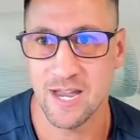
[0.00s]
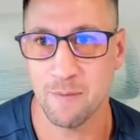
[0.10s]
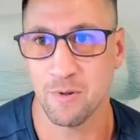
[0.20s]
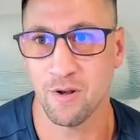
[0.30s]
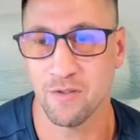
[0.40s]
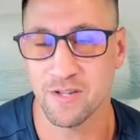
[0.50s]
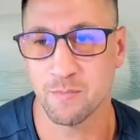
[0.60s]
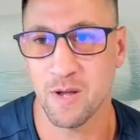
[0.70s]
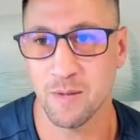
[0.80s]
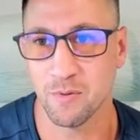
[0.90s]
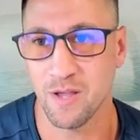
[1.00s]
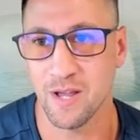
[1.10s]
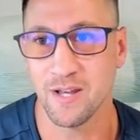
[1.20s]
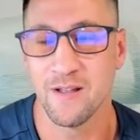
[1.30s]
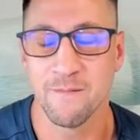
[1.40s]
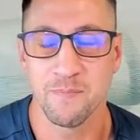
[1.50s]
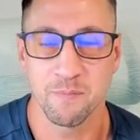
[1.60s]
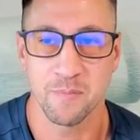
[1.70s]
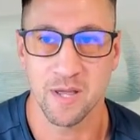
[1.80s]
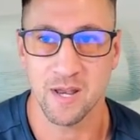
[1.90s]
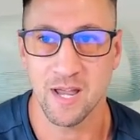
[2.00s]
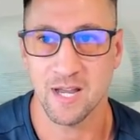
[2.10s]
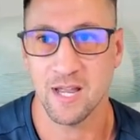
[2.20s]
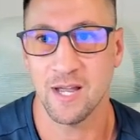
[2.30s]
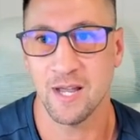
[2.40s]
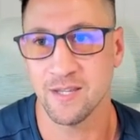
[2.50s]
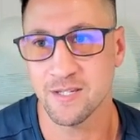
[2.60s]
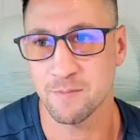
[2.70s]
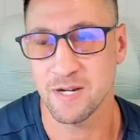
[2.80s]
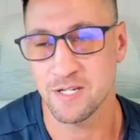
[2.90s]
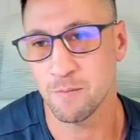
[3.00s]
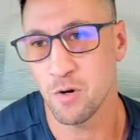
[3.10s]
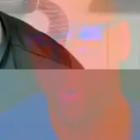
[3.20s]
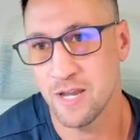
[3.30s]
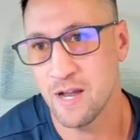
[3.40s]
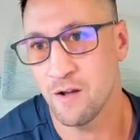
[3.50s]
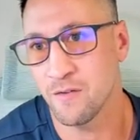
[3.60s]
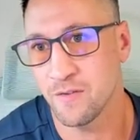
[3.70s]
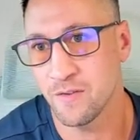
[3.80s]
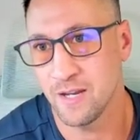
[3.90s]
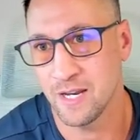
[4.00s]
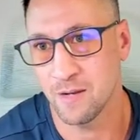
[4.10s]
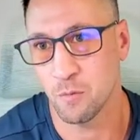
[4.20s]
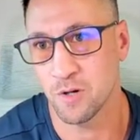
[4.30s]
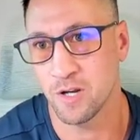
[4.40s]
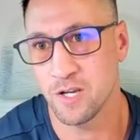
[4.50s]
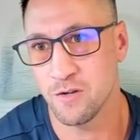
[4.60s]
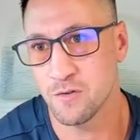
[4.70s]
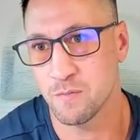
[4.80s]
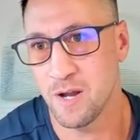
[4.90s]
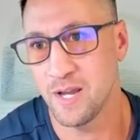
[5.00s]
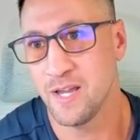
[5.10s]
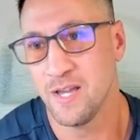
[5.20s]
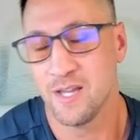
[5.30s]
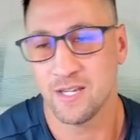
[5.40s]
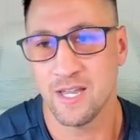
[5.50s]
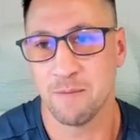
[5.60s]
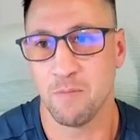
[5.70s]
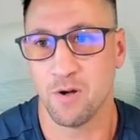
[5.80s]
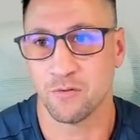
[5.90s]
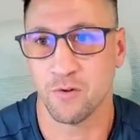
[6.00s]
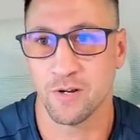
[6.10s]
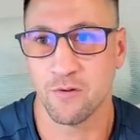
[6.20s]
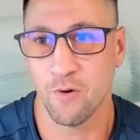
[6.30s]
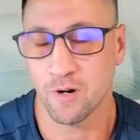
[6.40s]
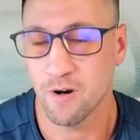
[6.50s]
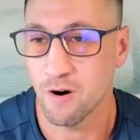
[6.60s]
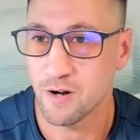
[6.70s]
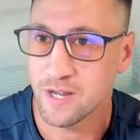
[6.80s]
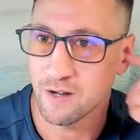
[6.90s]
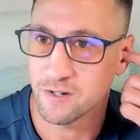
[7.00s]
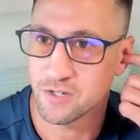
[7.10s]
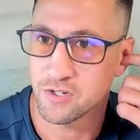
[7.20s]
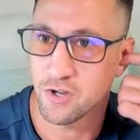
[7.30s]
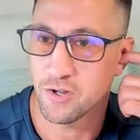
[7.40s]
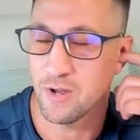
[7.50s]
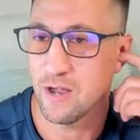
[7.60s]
that happen on this pipeline. But this is my demo account, and we're going to use my Gabe Monroy card here to show you